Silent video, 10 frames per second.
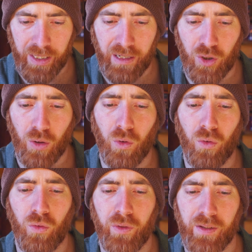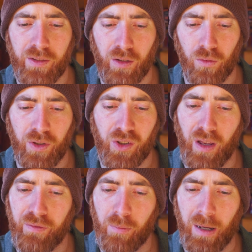it gives you all the
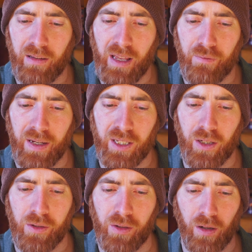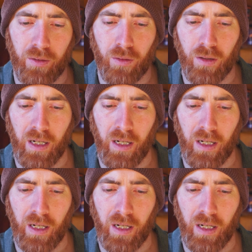stuff about the FAQs, like